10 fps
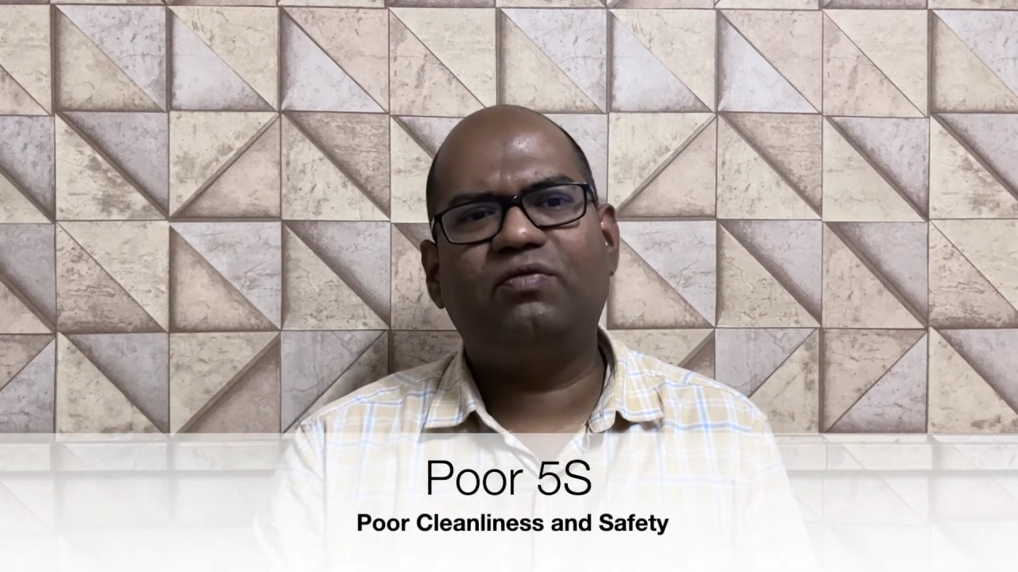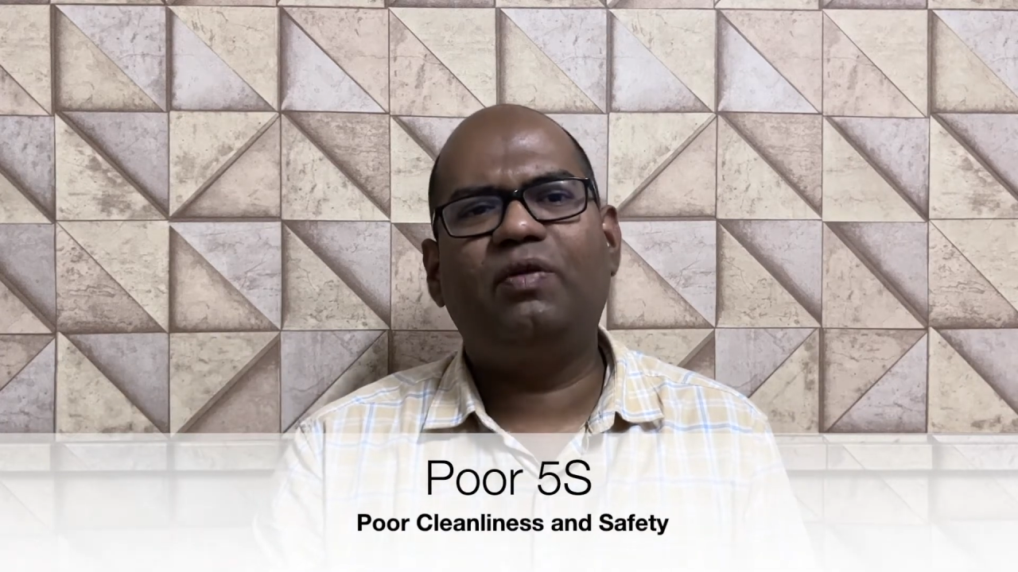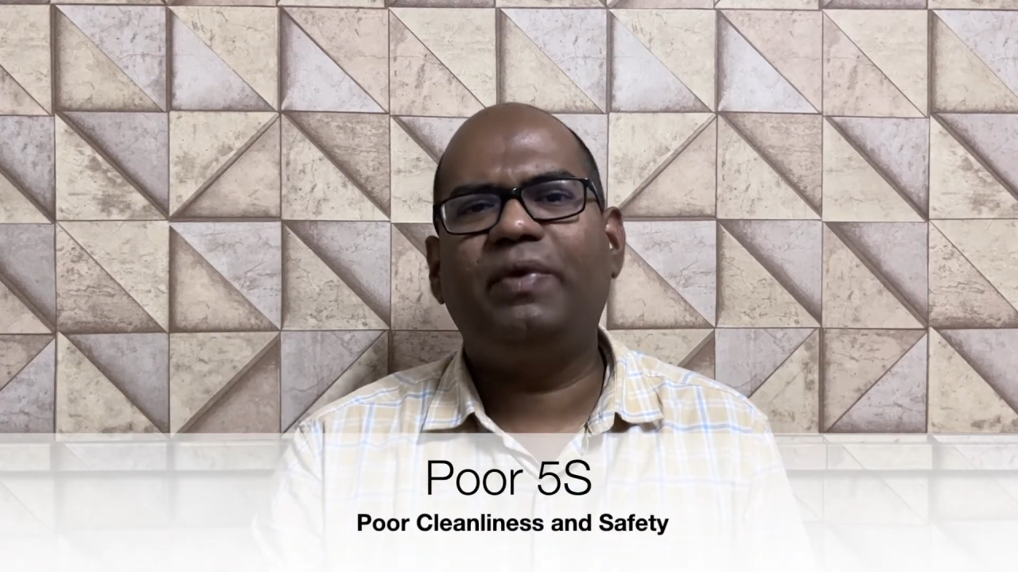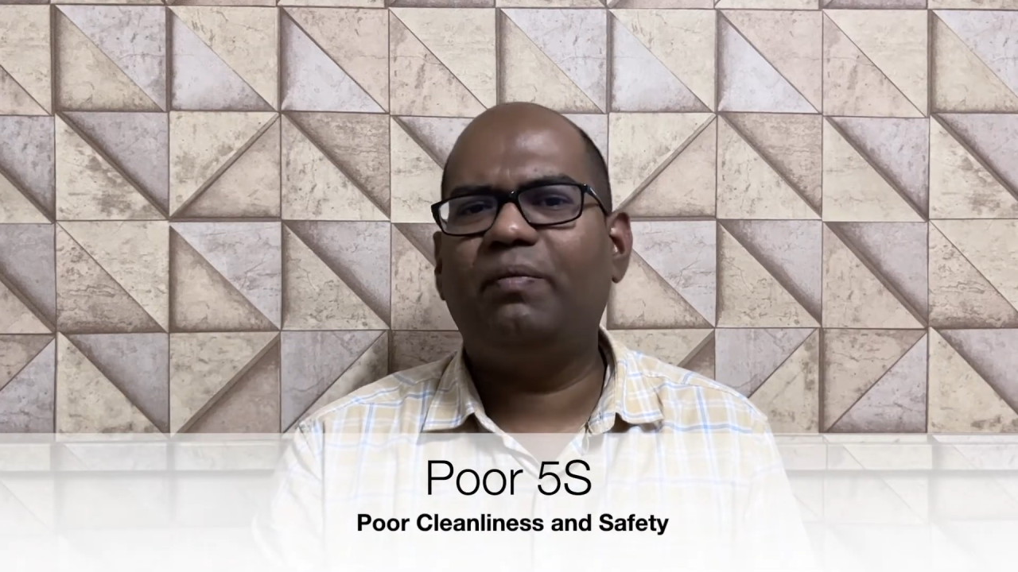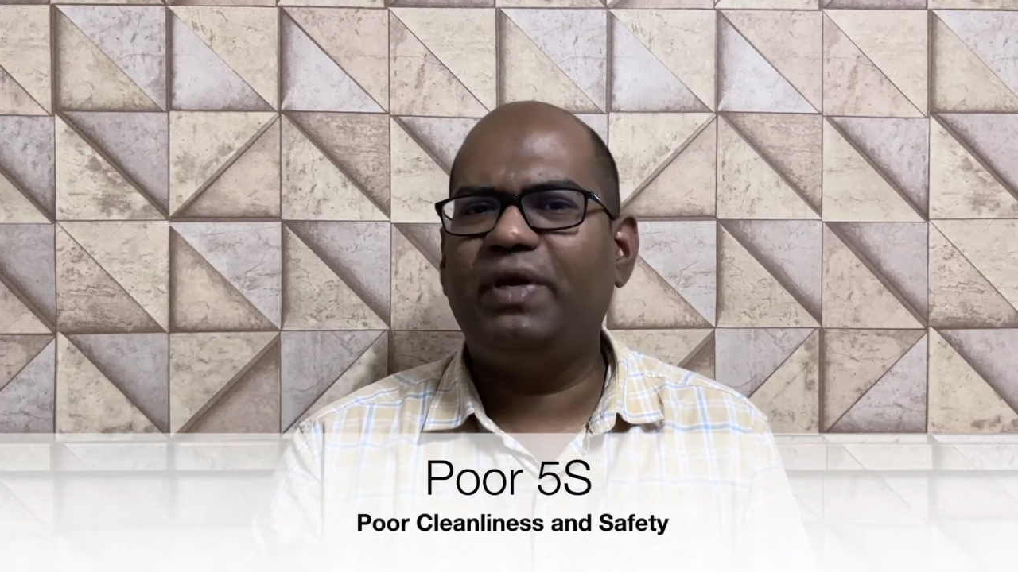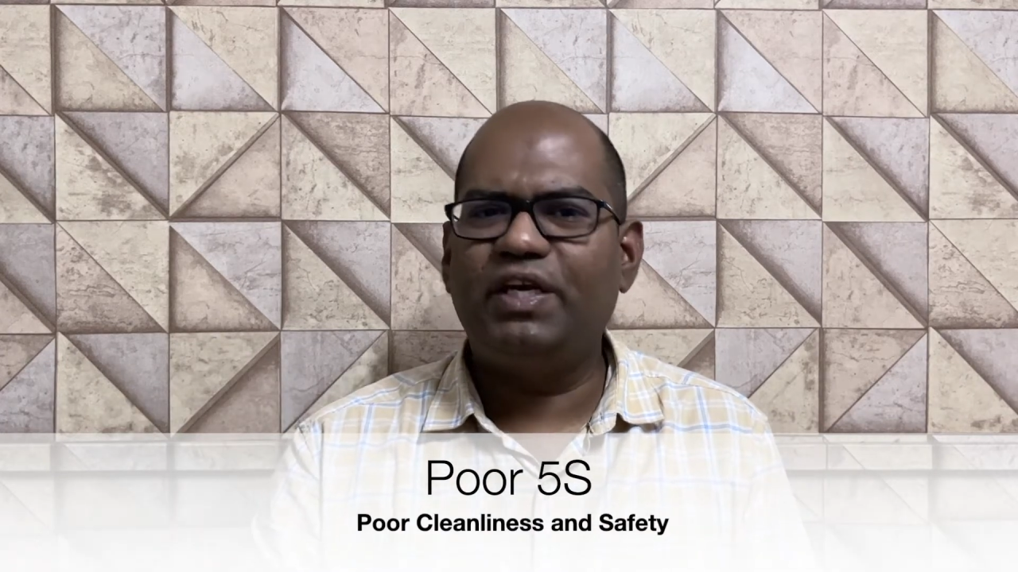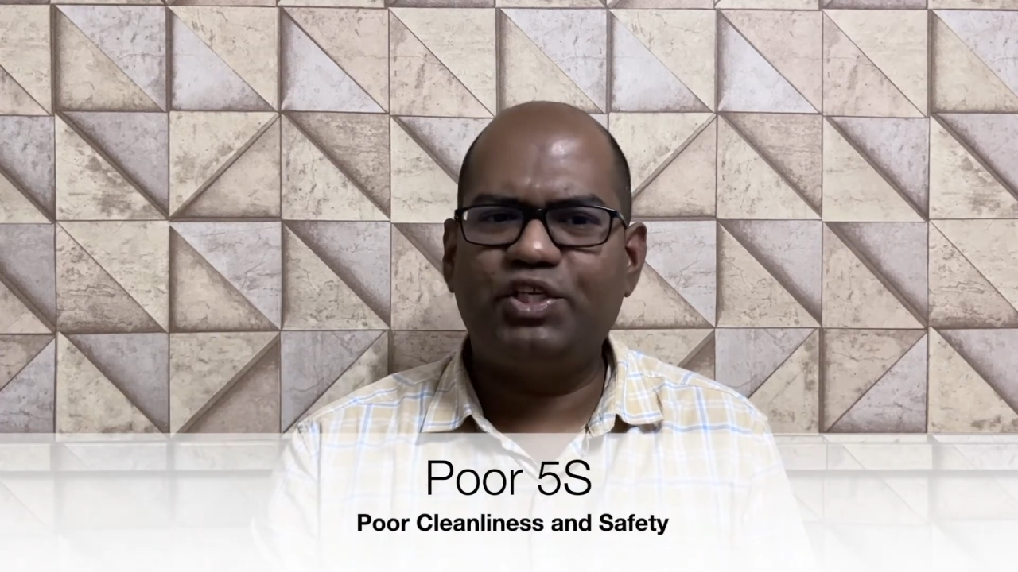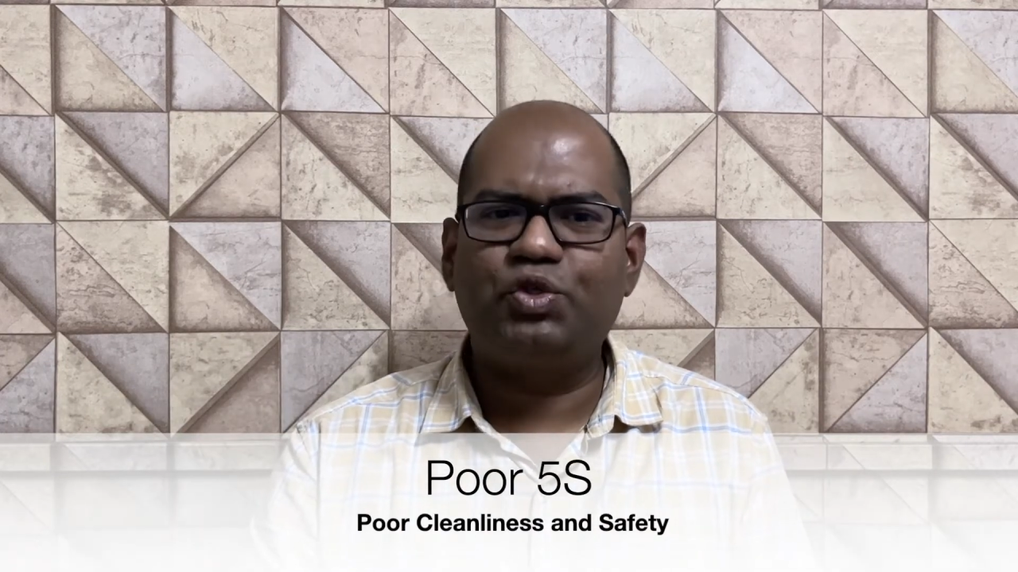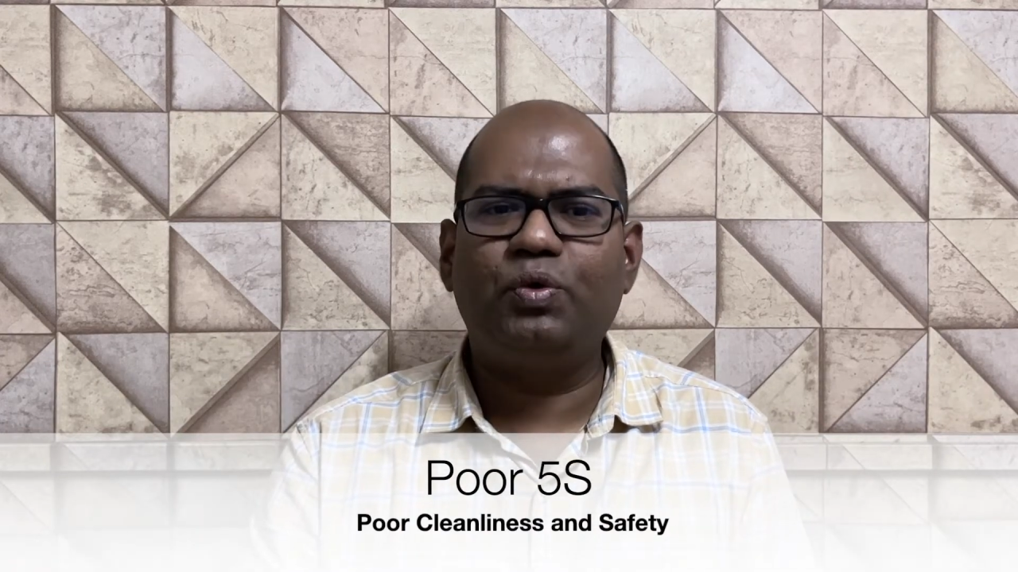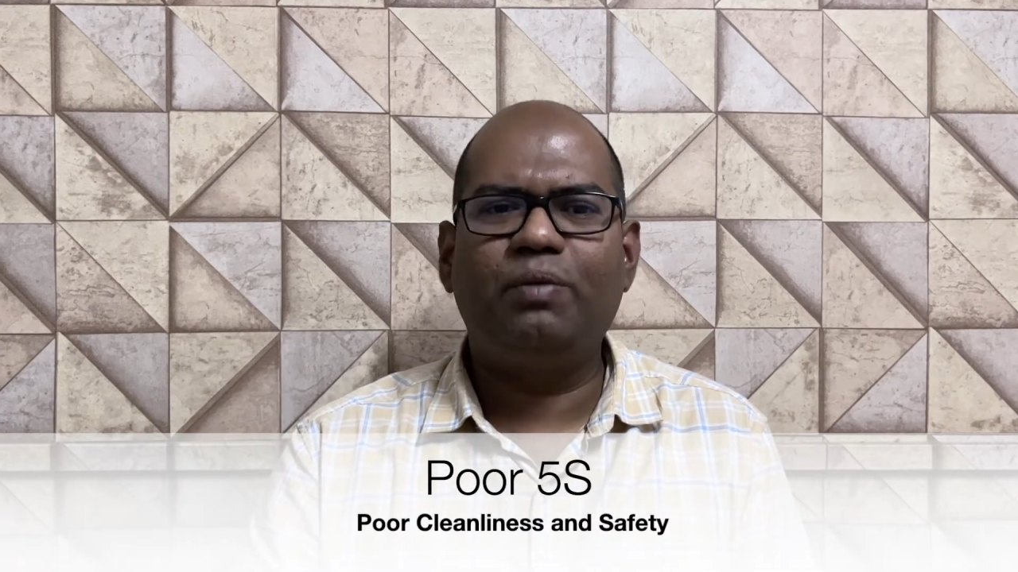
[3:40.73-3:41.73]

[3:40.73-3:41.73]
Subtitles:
will be a big issue